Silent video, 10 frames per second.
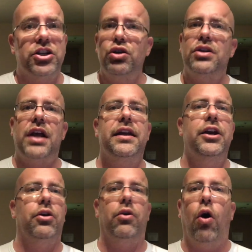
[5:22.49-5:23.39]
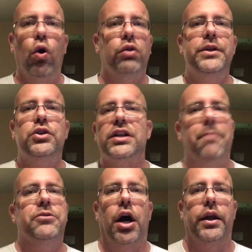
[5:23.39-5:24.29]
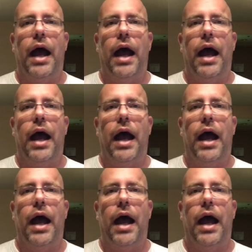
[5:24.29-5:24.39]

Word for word: As soon as I hear hold music, I'm done.